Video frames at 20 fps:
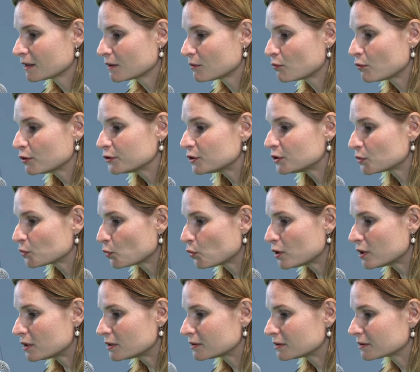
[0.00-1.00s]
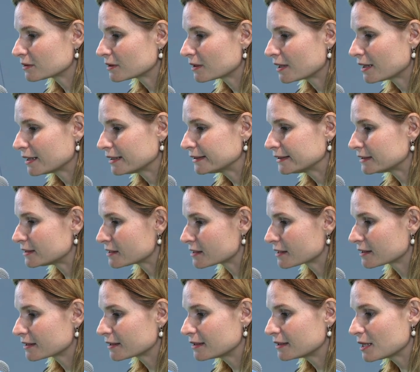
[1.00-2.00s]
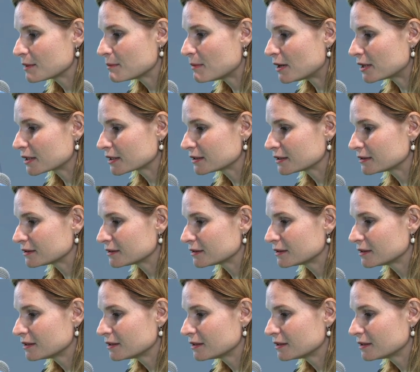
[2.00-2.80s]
Modern war enters the gig market,